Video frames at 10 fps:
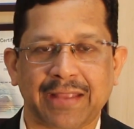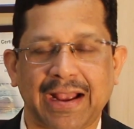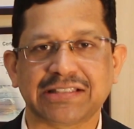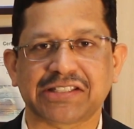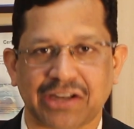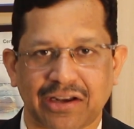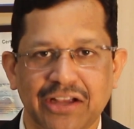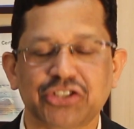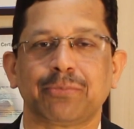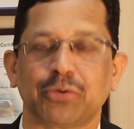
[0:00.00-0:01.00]
as a
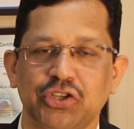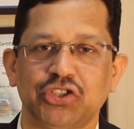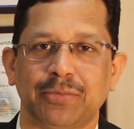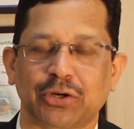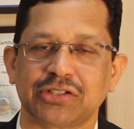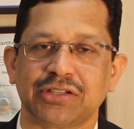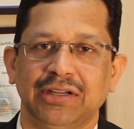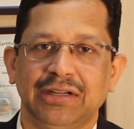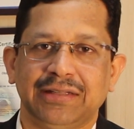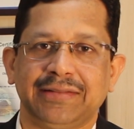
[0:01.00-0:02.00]
sterilization procedure, because
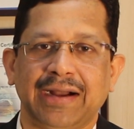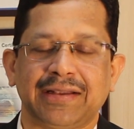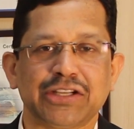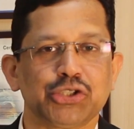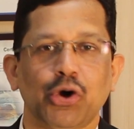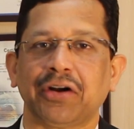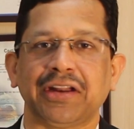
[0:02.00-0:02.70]
that does not